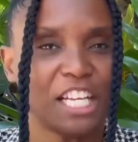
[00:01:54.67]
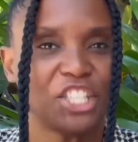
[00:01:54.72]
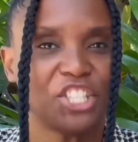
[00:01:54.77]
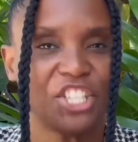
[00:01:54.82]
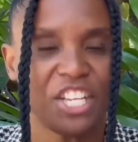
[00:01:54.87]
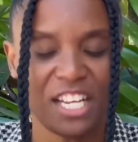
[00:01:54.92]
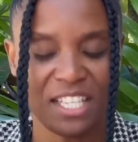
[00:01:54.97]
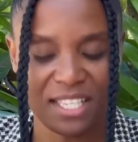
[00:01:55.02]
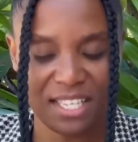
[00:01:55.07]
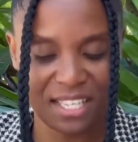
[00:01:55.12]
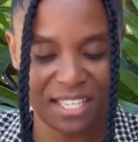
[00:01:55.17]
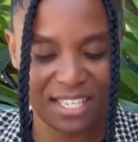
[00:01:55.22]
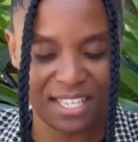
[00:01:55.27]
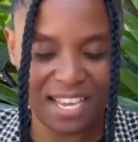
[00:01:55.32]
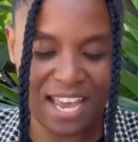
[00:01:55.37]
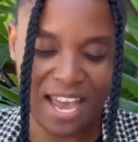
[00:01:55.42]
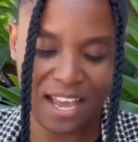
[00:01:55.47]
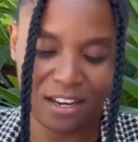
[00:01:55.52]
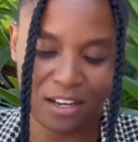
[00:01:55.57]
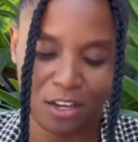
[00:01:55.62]
Jesus
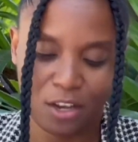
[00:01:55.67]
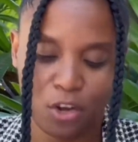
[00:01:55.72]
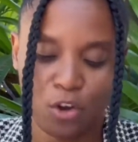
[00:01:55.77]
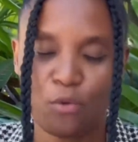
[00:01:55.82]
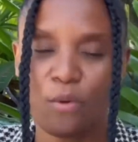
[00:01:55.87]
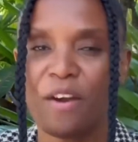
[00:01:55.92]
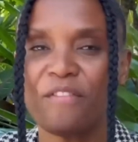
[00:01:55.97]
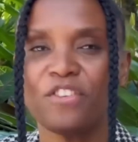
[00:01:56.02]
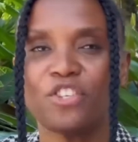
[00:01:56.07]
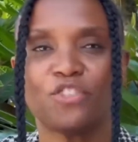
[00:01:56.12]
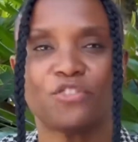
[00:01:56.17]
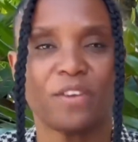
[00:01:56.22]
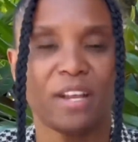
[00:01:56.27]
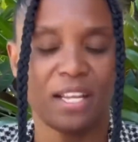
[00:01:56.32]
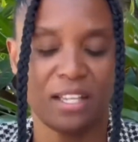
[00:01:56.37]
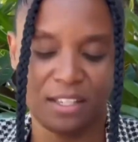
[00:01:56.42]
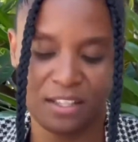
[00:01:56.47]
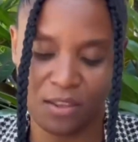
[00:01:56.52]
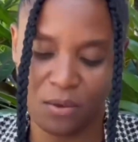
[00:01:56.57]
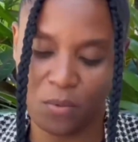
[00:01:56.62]
said, Whoever
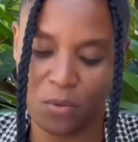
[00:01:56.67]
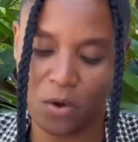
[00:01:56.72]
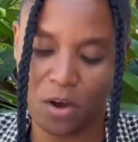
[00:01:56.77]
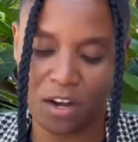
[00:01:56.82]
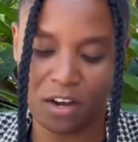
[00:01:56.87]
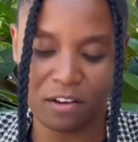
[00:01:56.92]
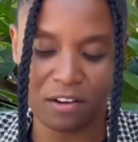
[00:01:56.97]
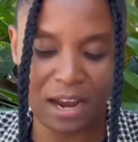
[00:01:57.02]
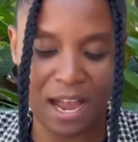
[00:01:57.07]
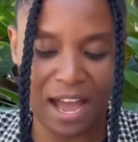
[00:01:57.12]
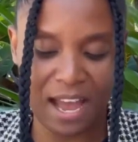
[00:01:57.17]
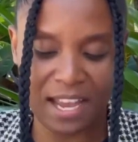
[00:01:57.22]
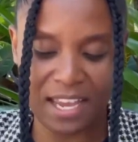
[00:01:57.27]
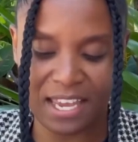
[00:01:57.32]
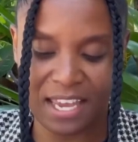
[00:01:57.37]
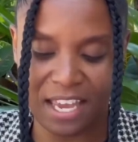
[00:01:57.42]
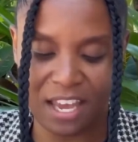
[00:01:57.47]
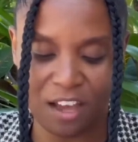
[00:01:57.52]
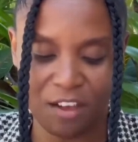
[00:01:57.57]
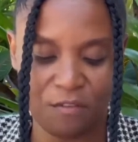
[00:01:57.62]
drinks the water I
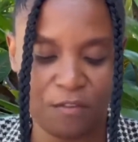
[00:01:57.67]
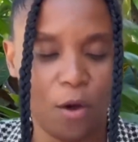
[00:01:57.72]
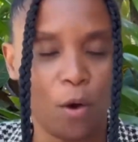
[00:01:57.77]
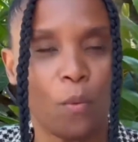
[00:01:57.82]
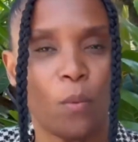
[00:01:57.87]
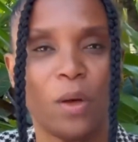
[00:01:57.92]
give